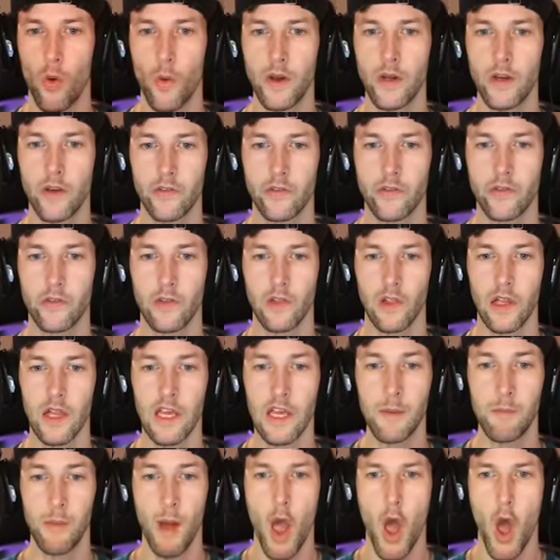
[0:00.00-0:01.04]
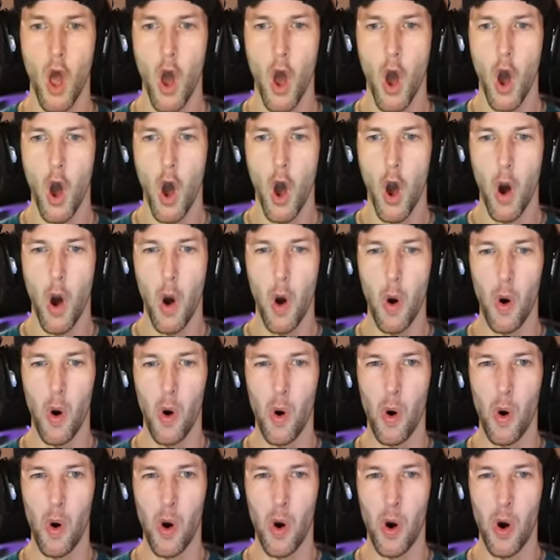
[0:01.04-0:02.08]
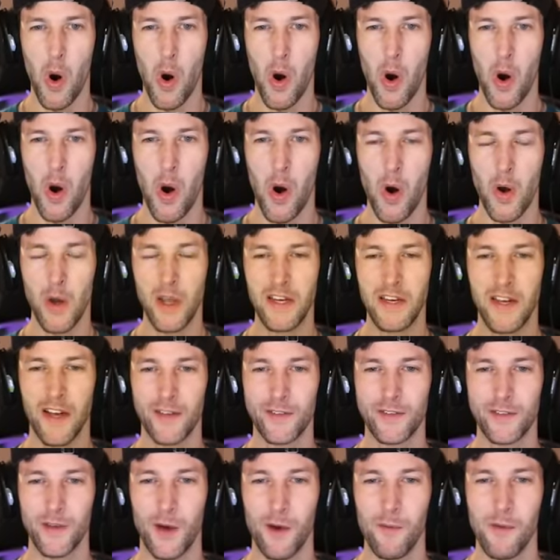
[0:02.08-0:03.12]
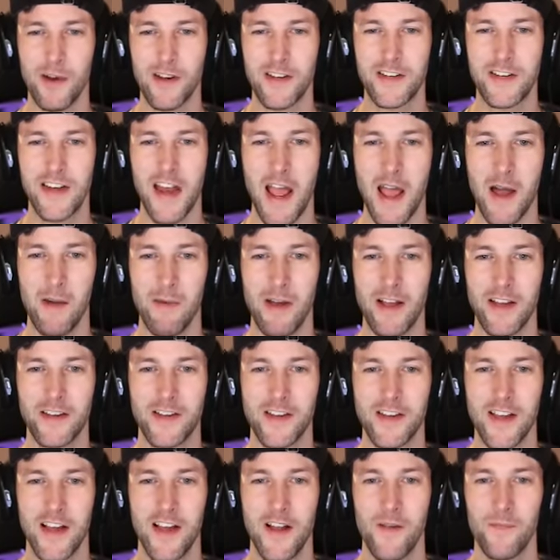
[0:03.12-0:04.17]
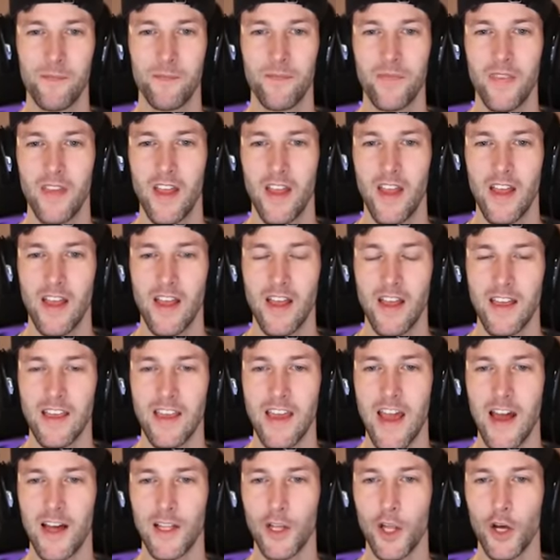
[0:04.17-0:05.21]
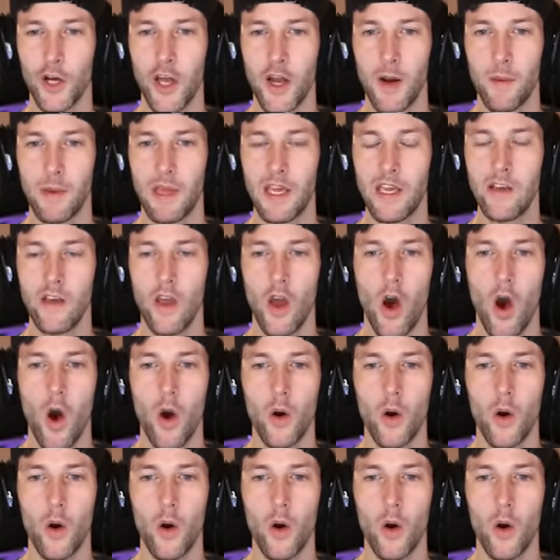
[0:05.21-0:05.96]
going to sleep. Oh, he does so much damage. Yeah, look at him. He